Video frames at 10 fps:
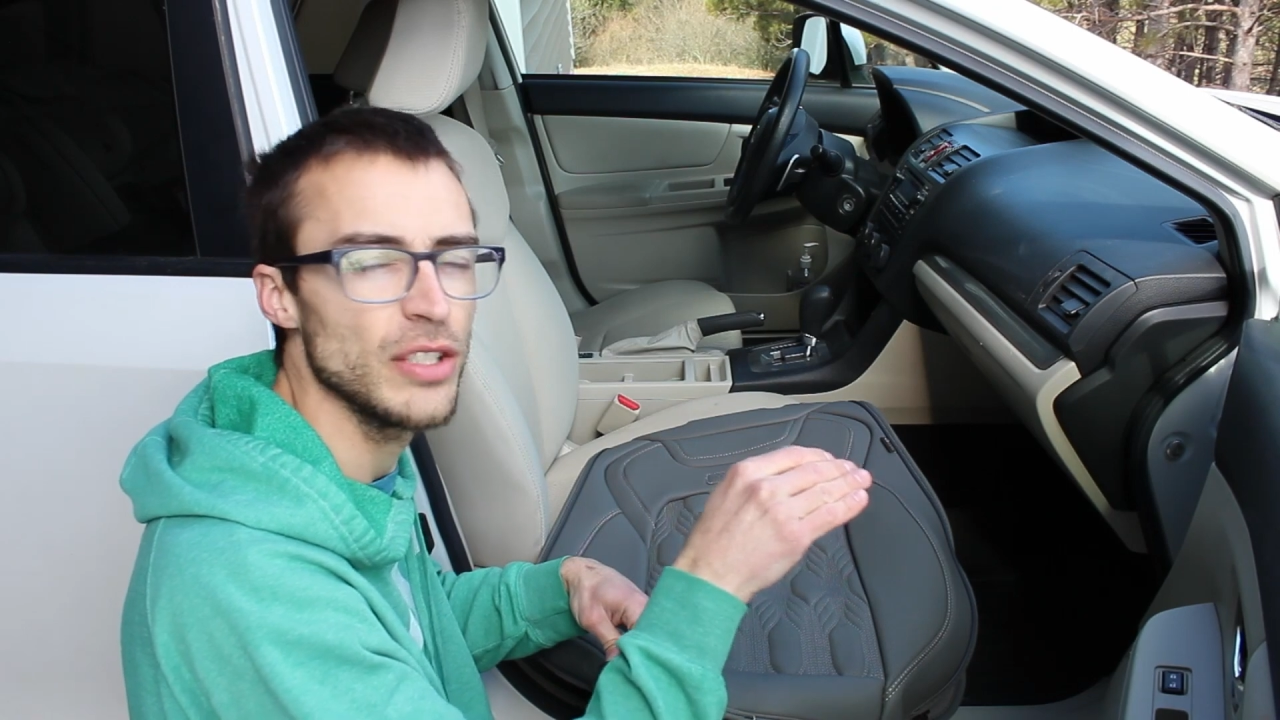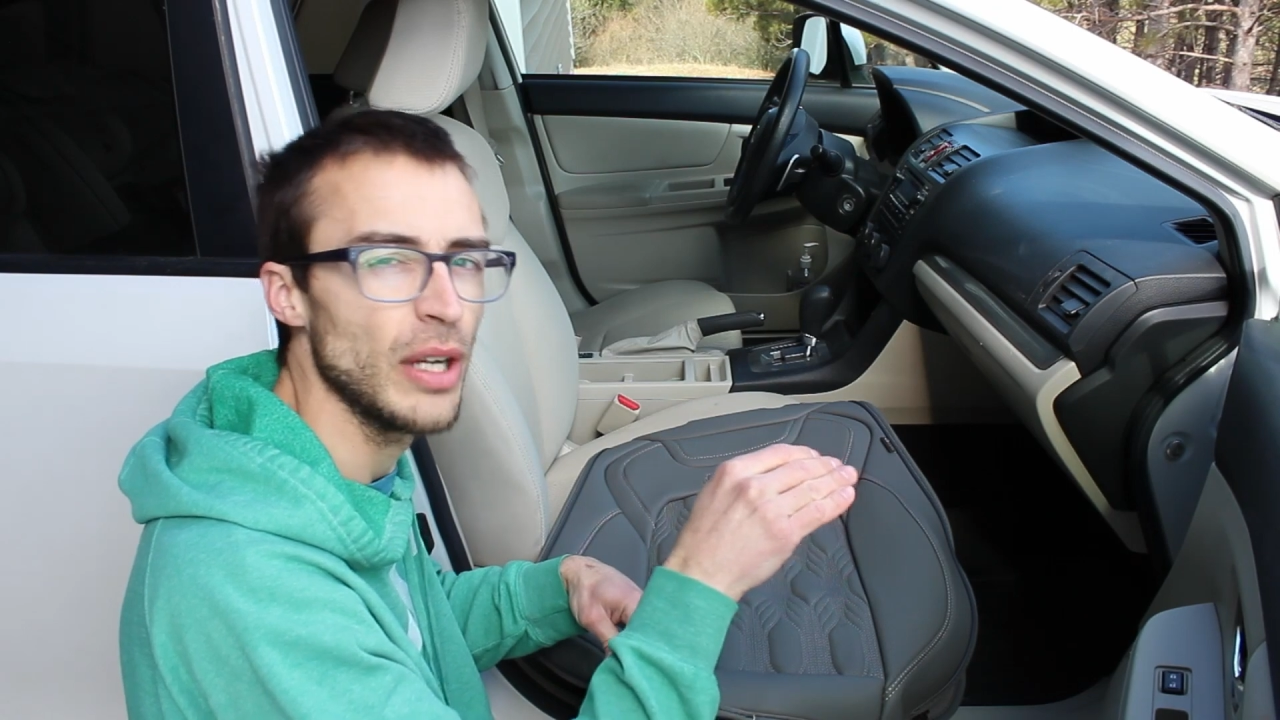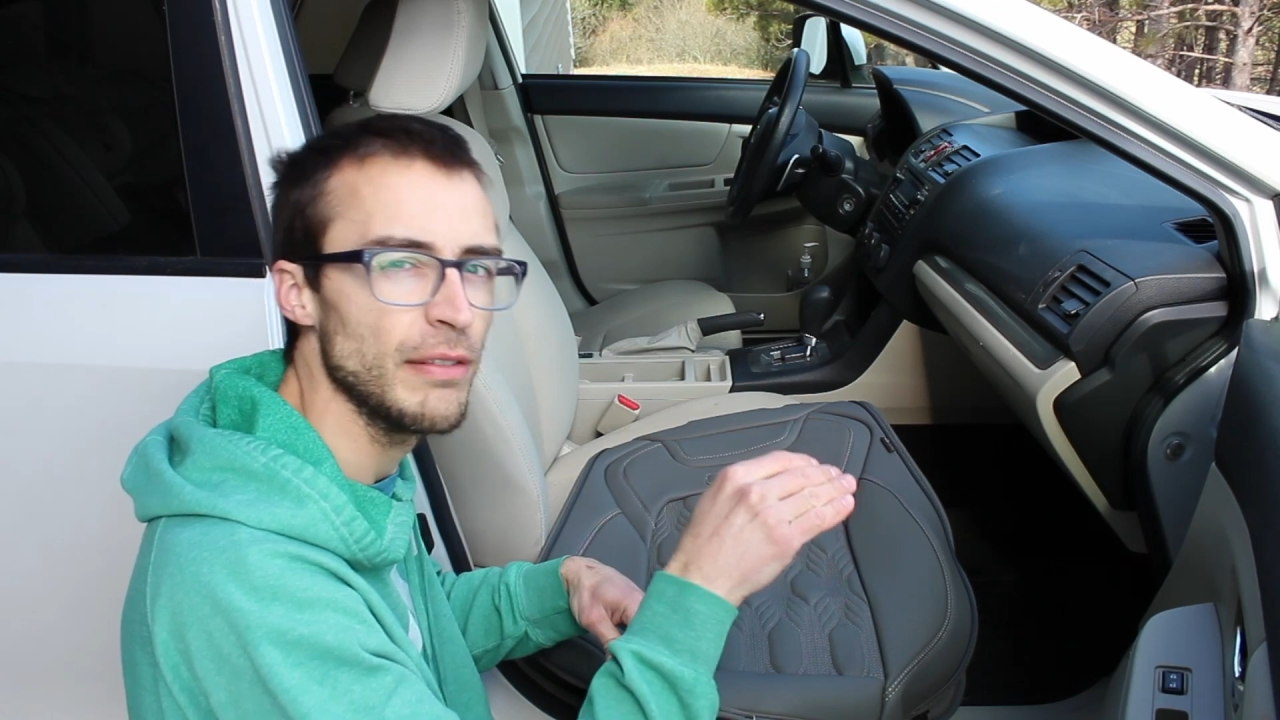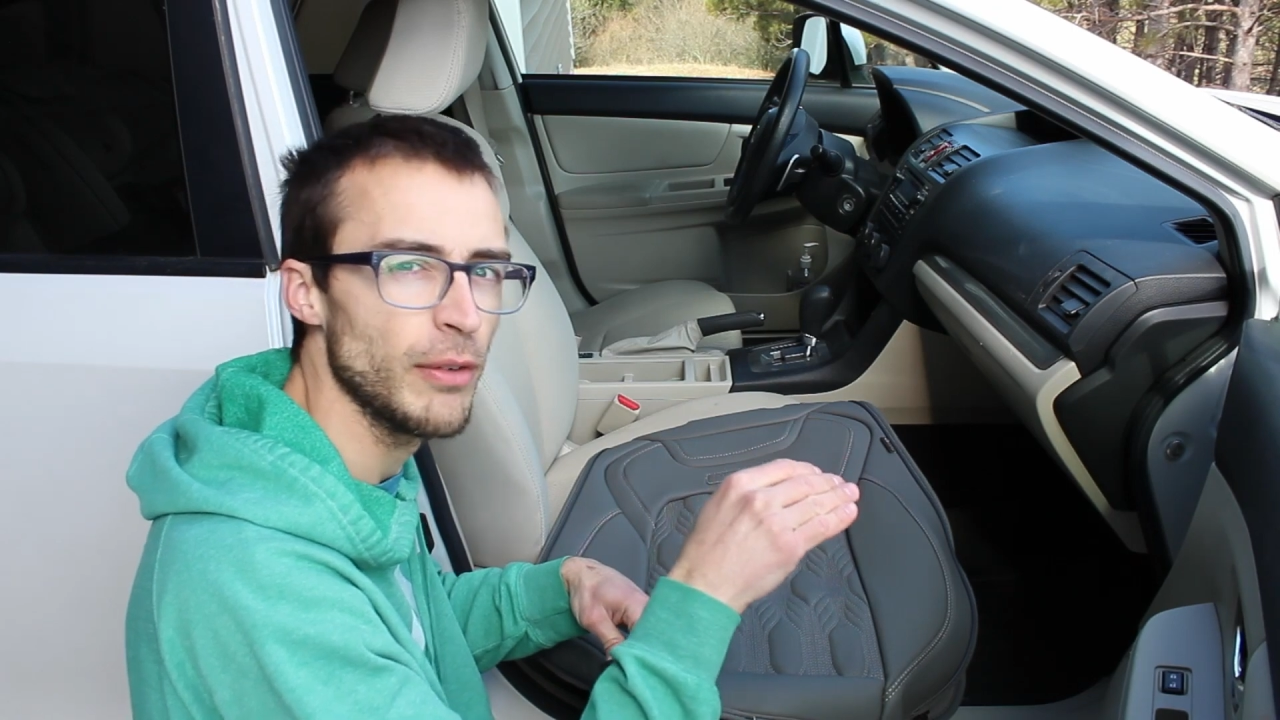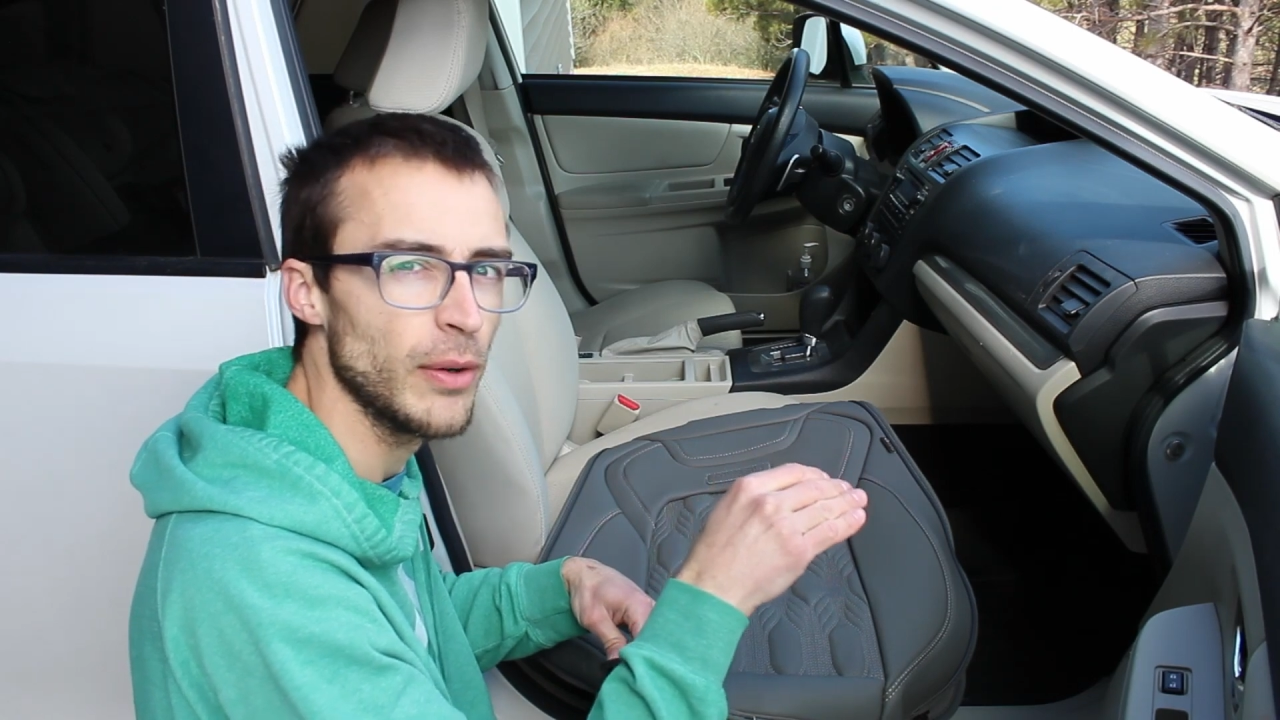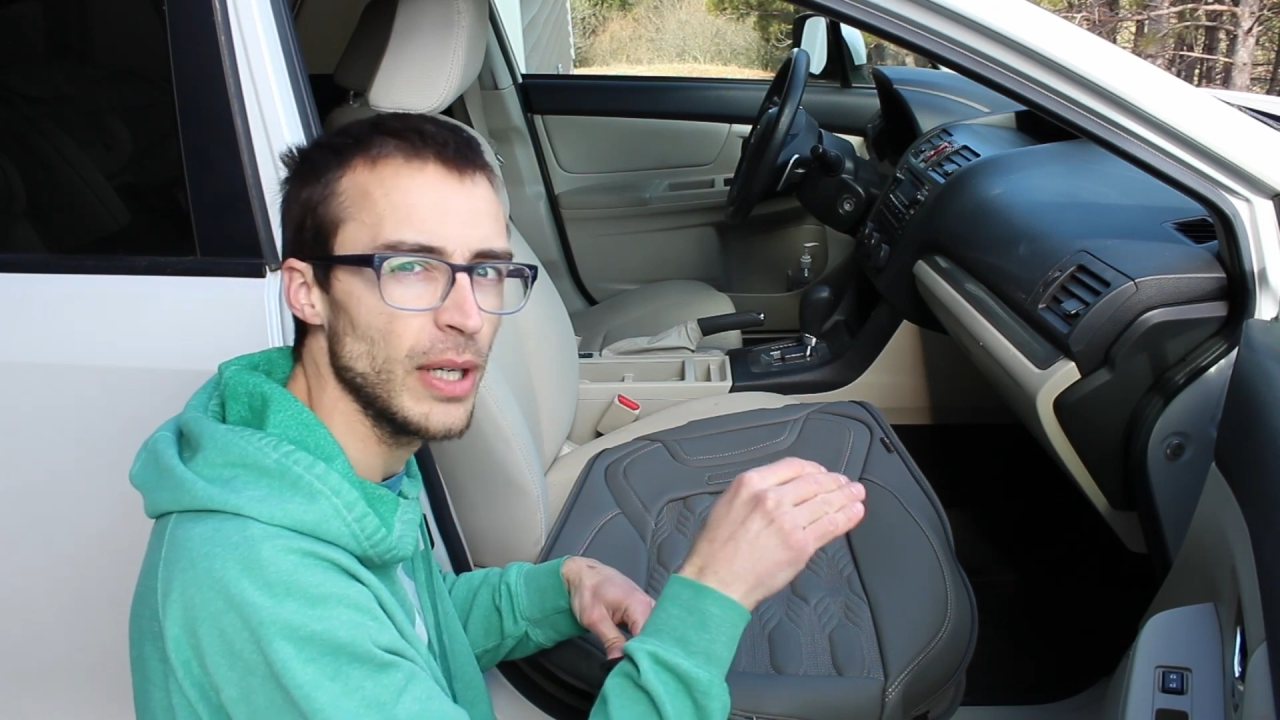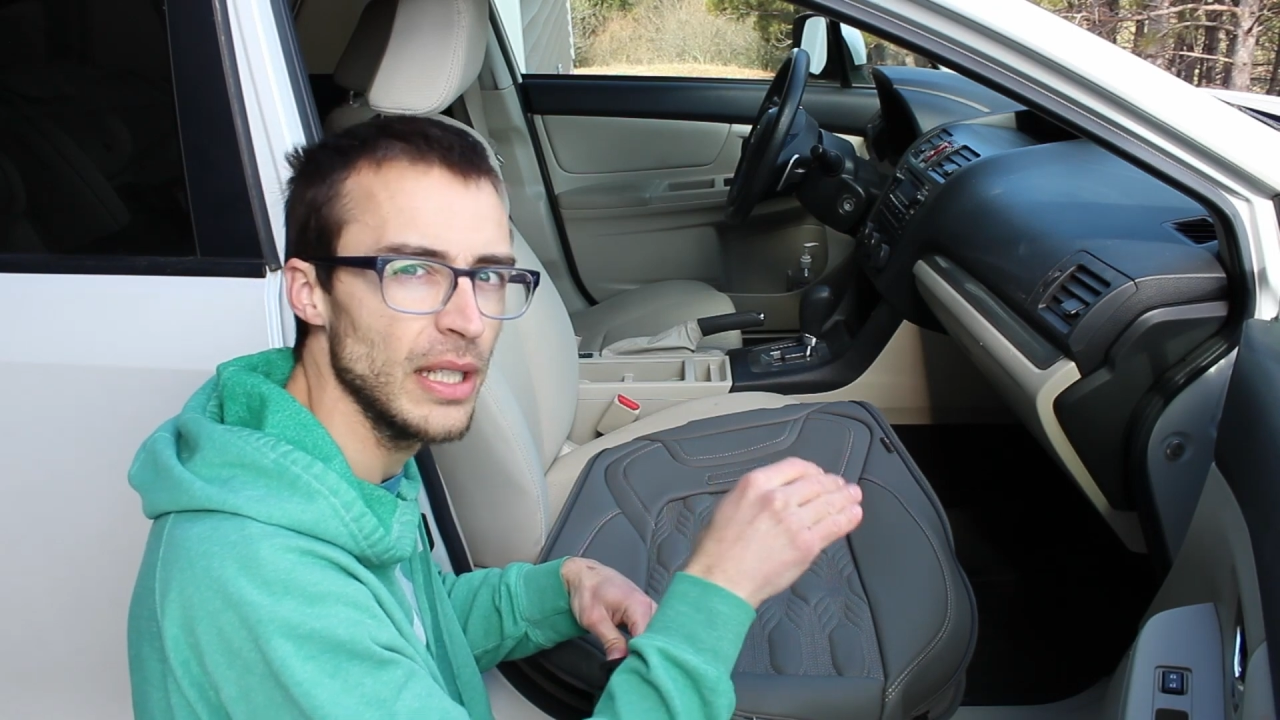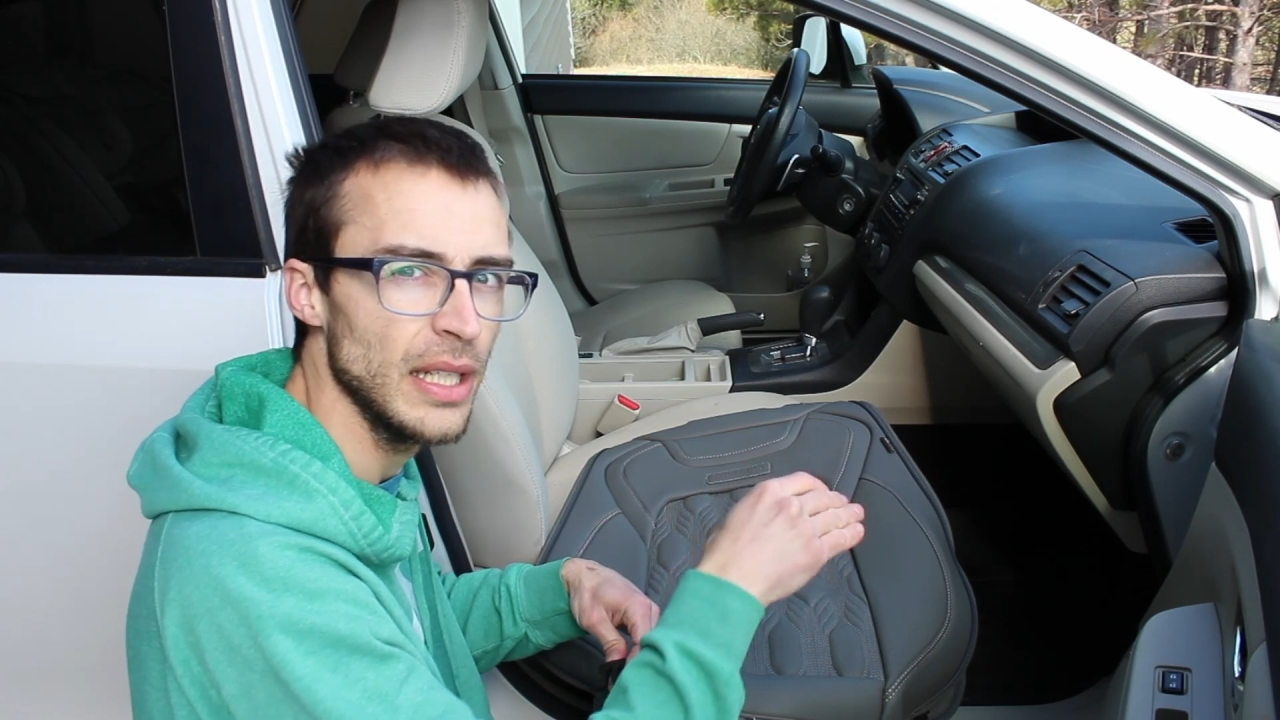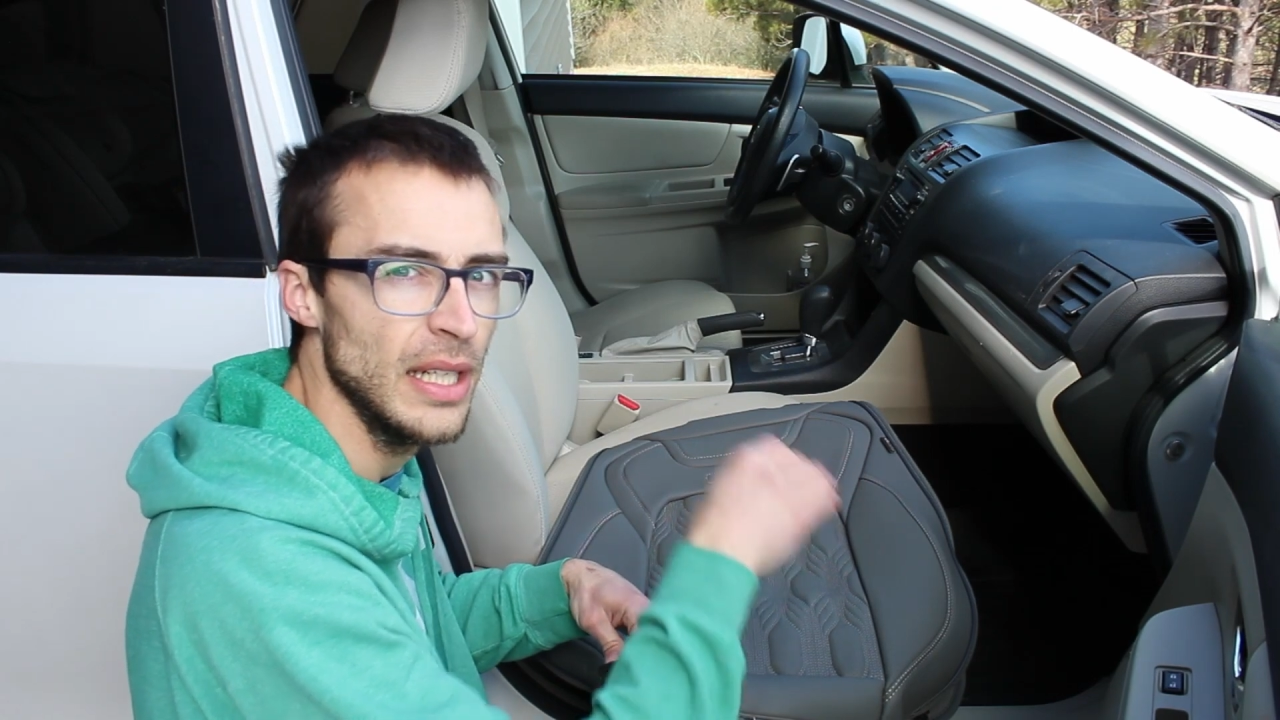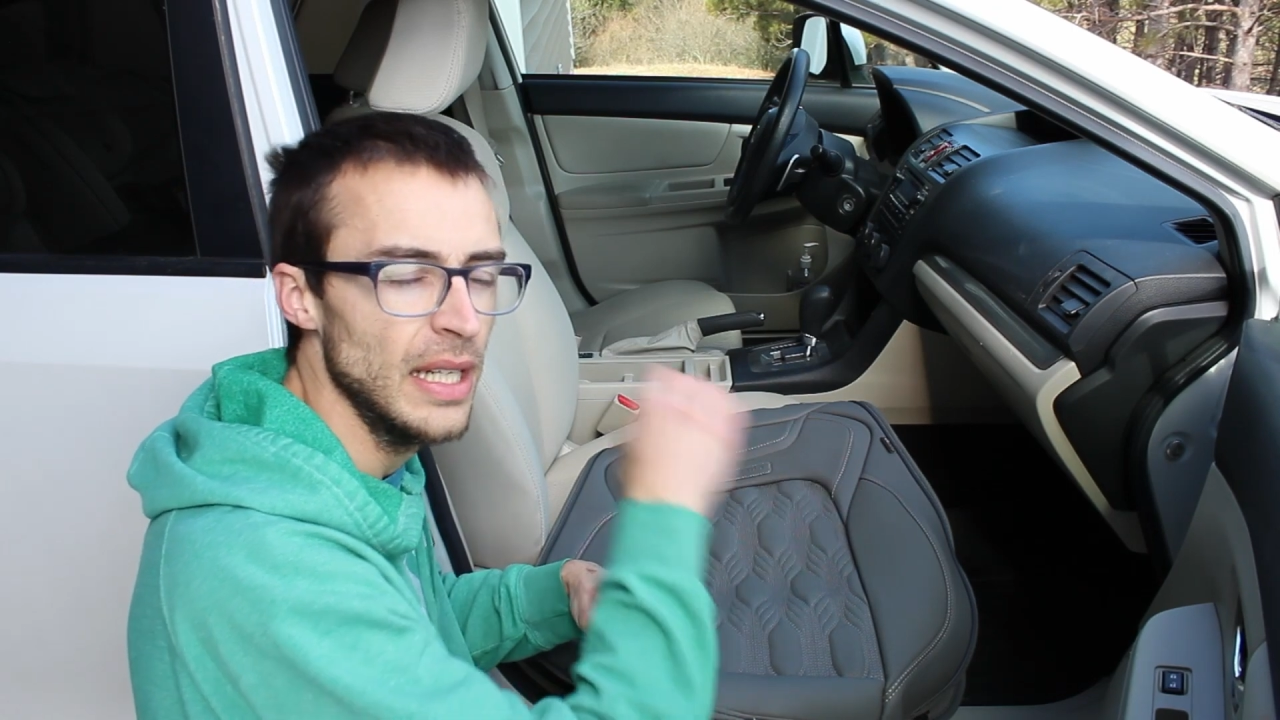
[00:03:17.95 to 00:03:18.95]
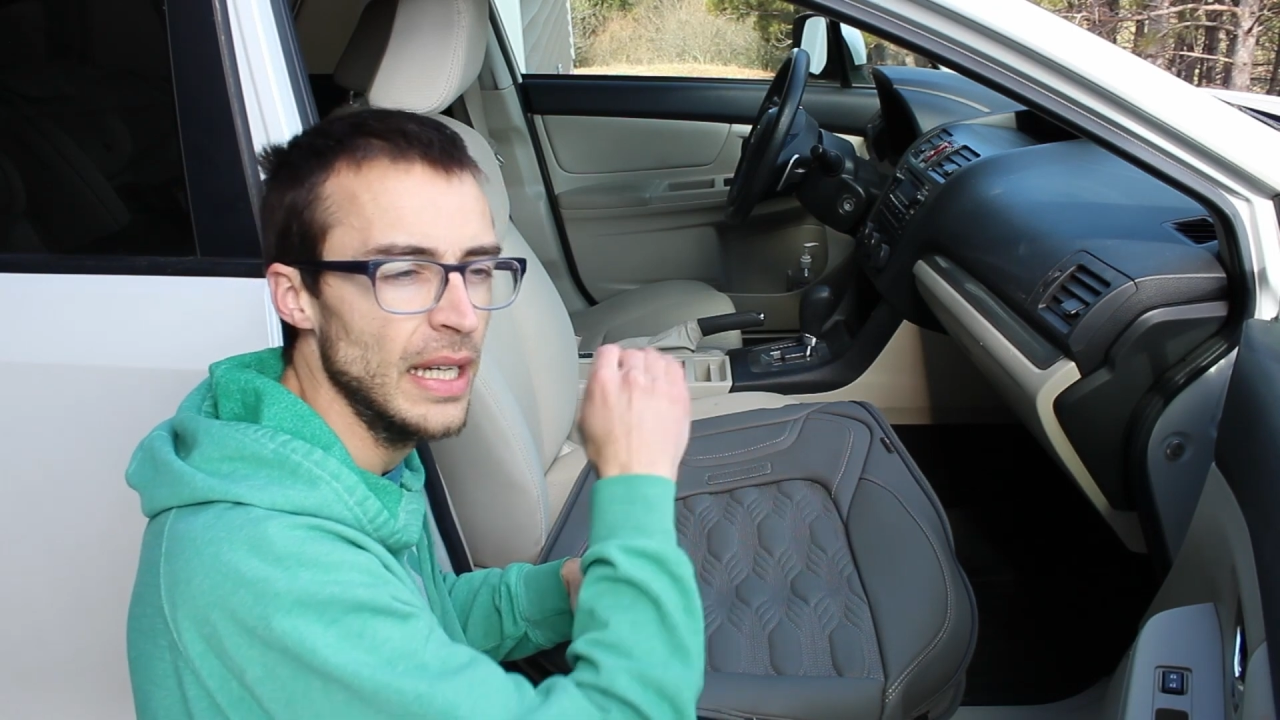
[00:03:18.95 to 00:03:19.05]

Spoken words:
straightforward,